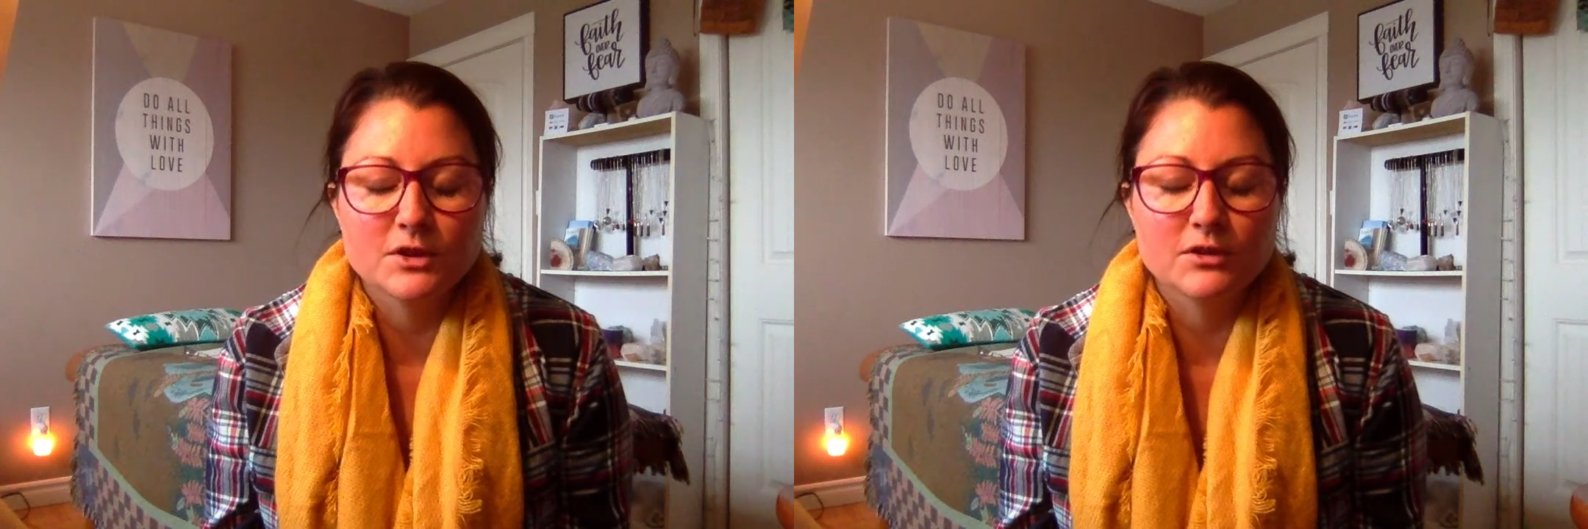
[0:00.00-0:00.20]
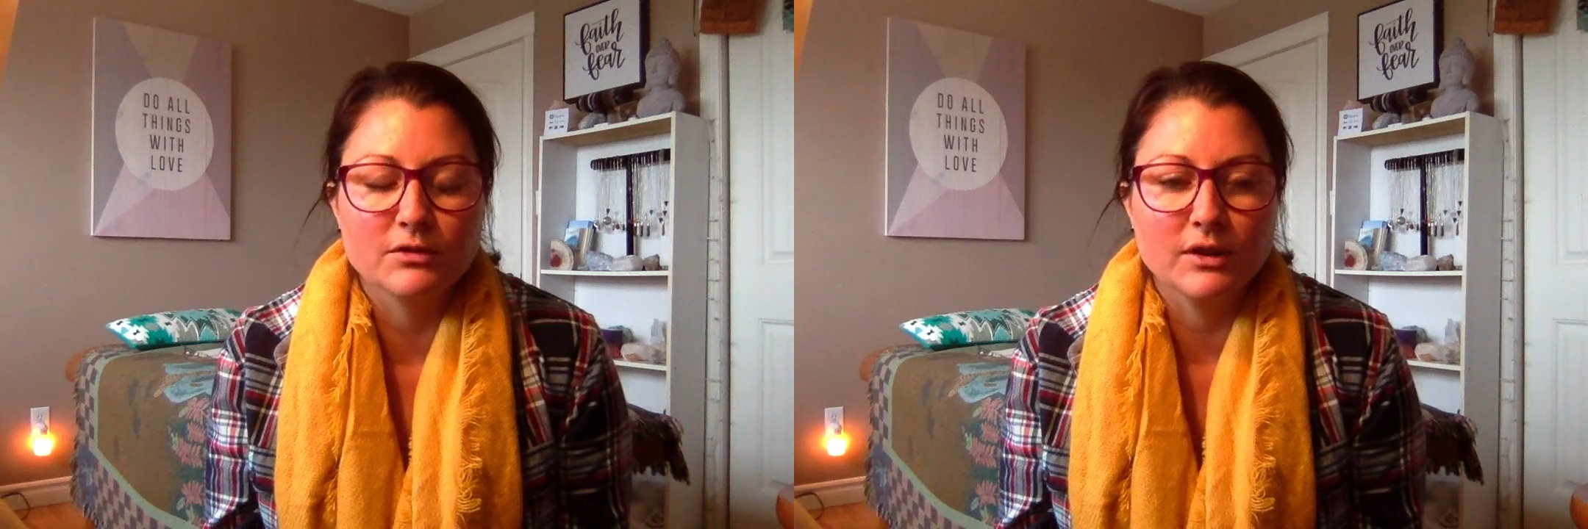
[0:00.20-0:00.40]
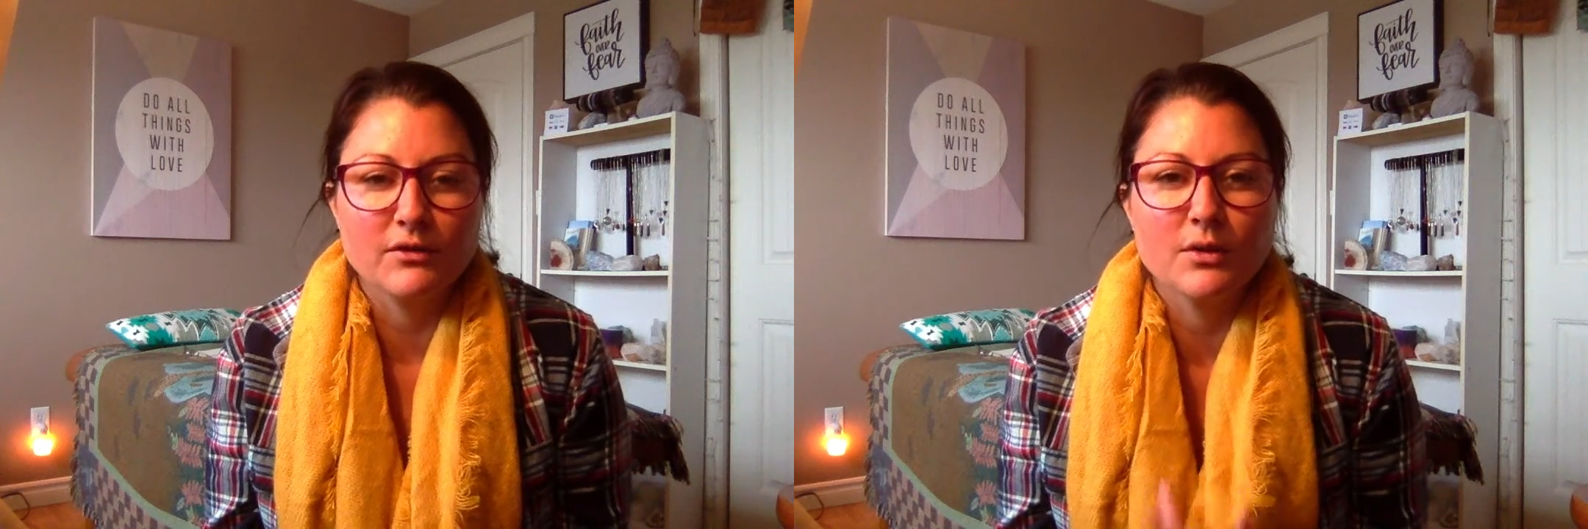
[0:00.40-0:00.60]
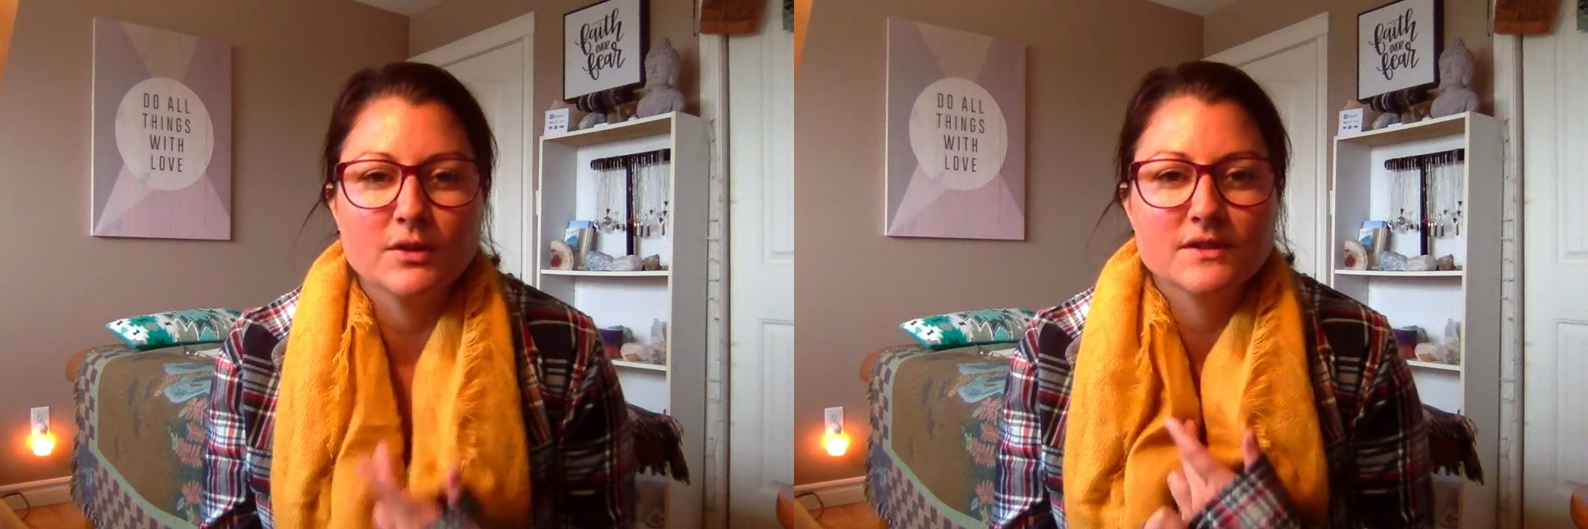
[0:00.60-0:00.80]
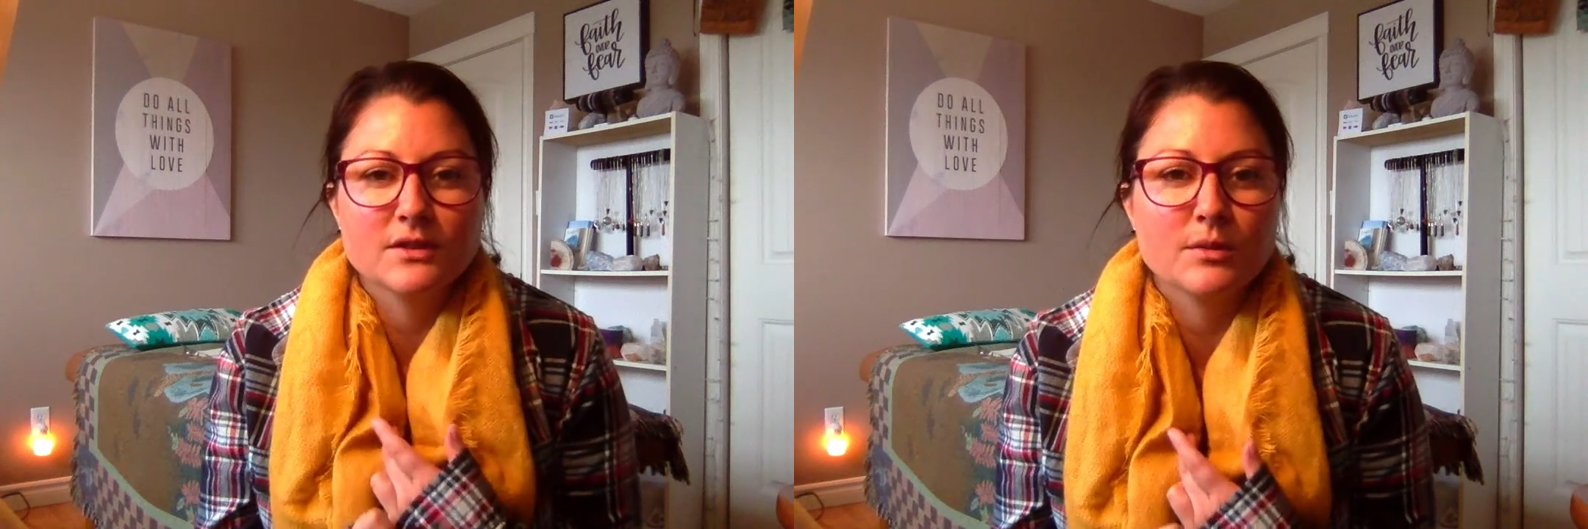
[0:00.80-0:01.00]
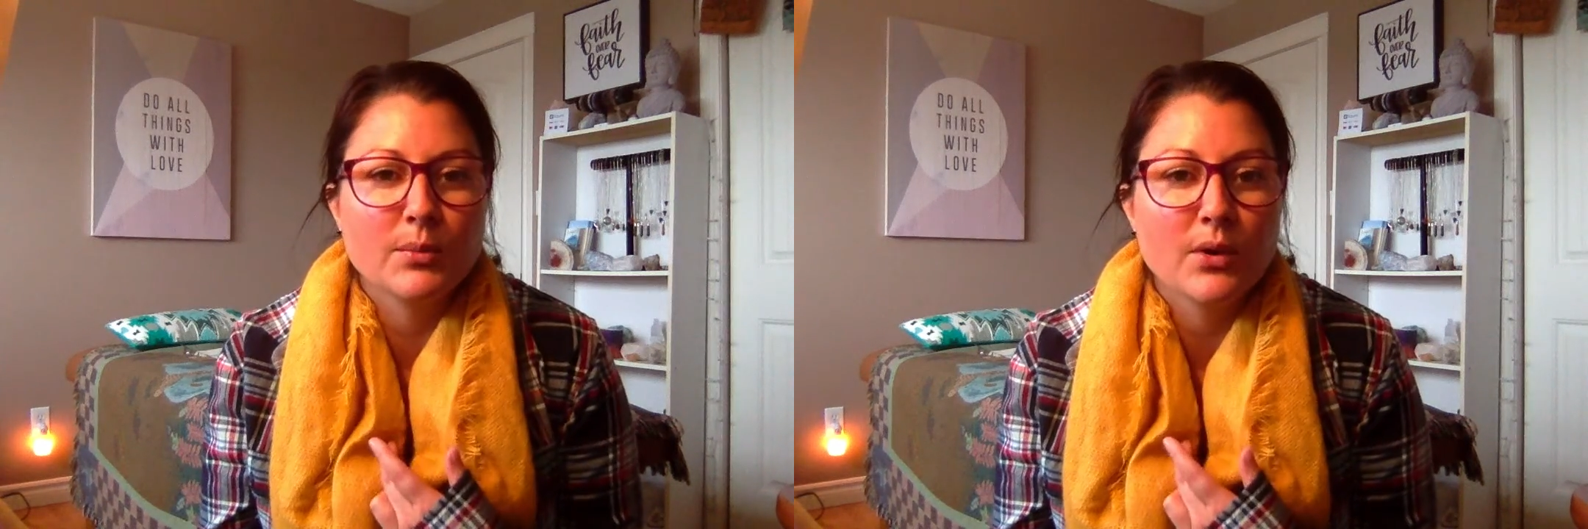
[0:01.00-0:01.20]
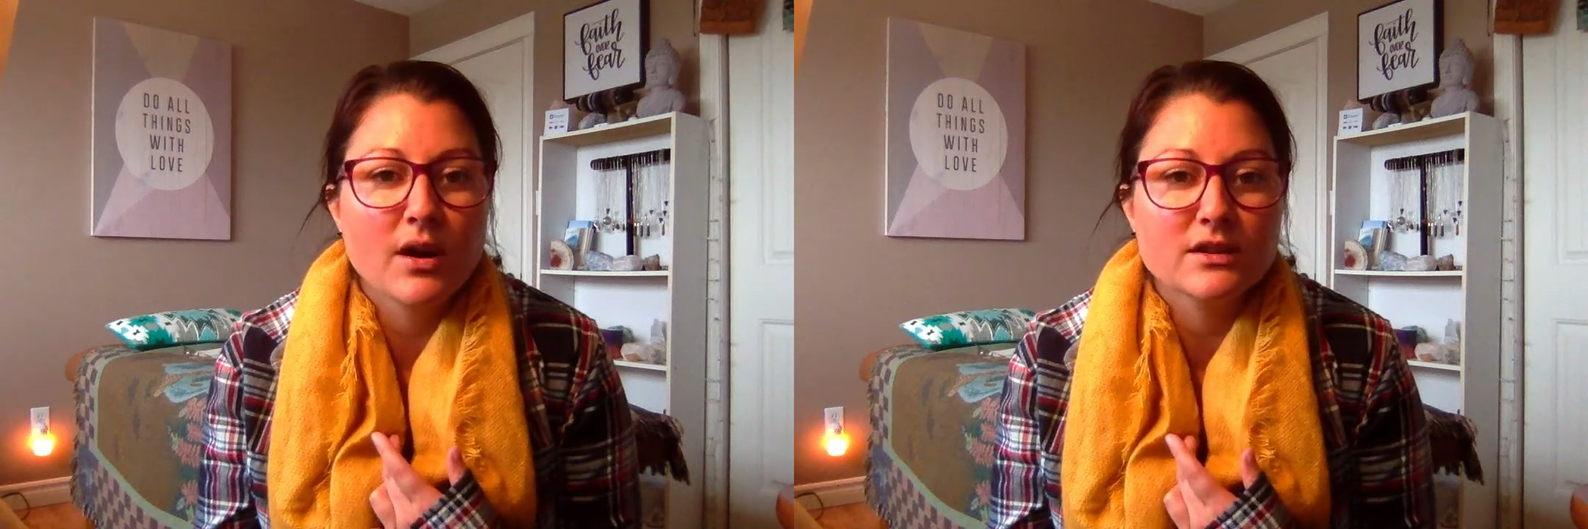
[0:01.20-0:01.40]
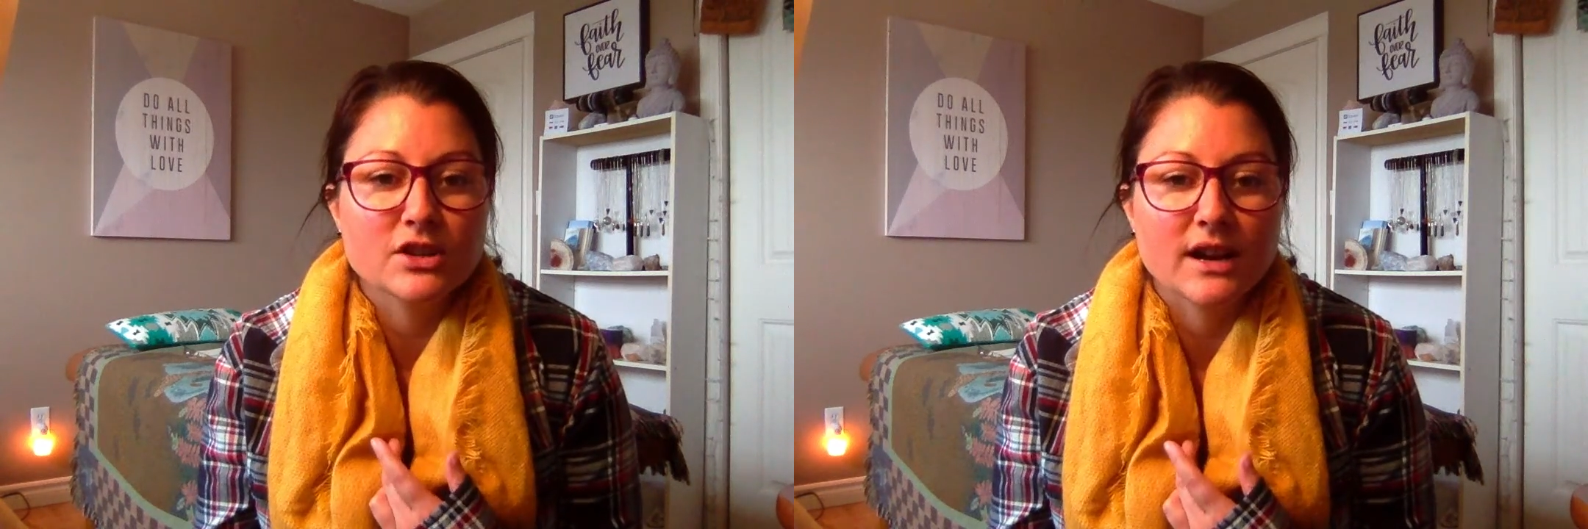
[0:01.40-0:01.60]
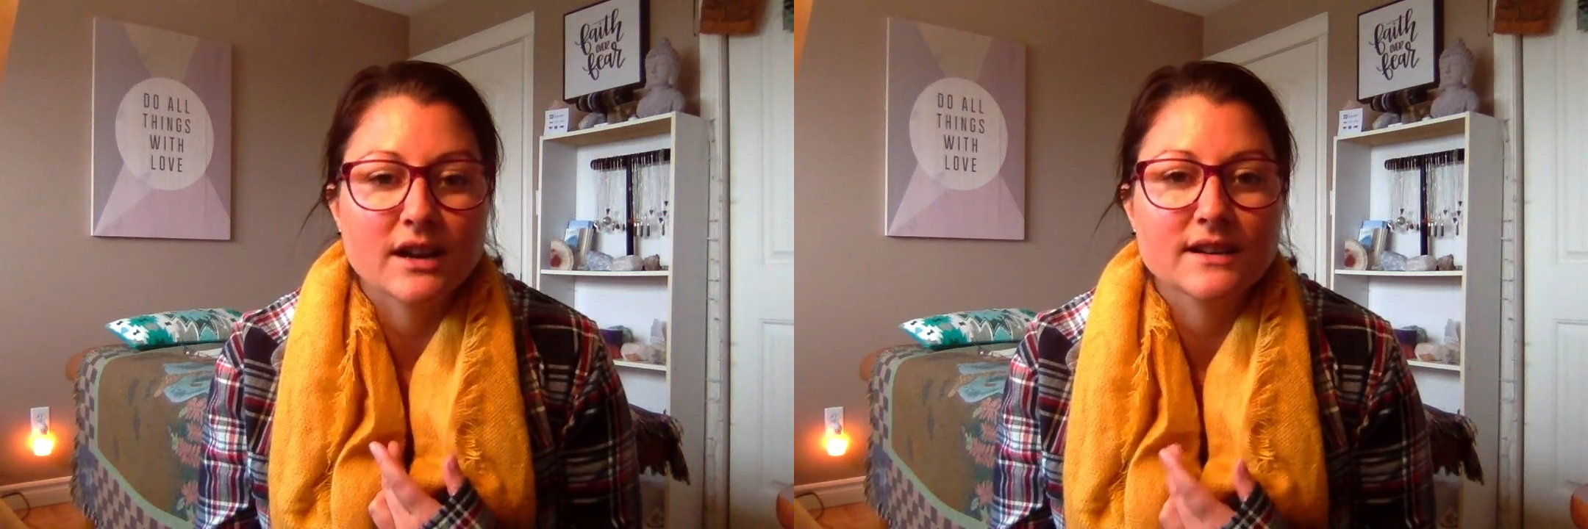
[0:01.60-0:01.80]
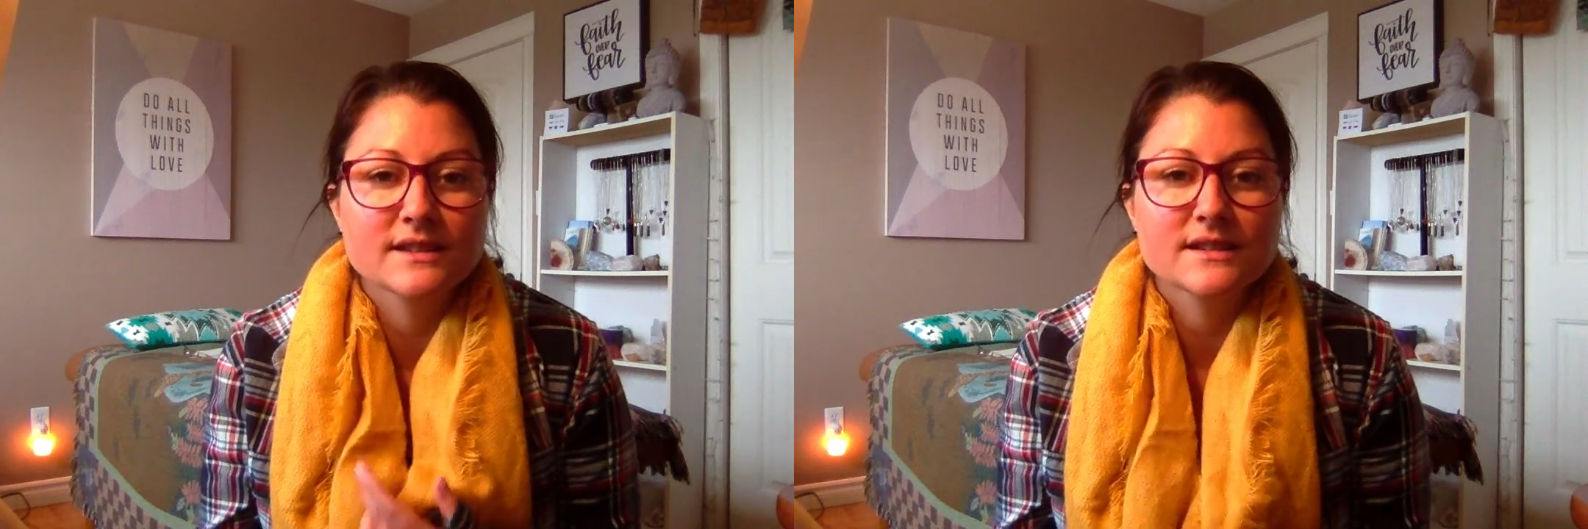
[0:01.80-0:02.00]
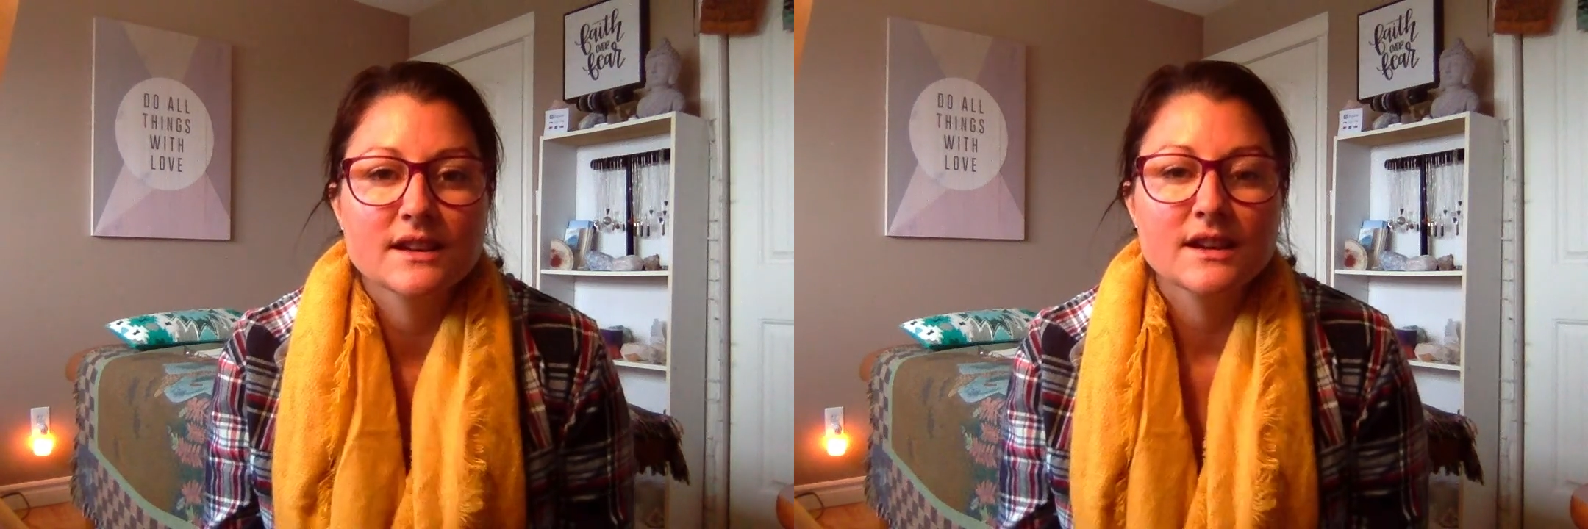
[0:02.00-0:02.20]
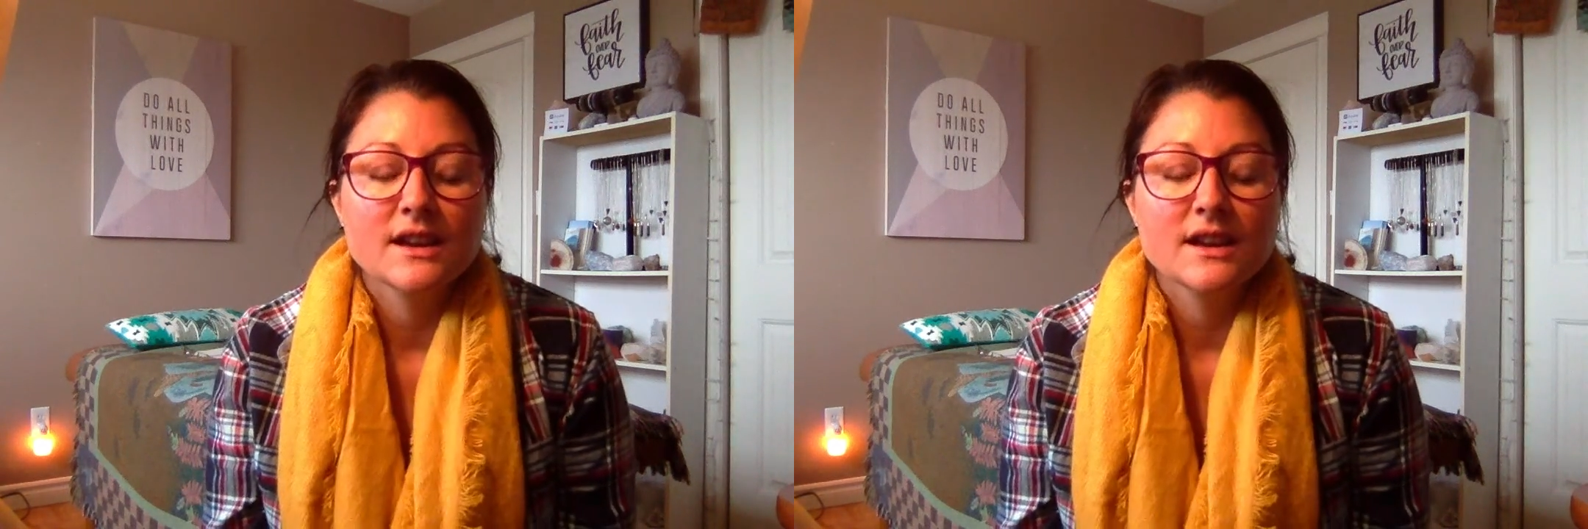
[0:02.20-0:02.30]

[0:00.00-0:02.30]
to really focus on your projects.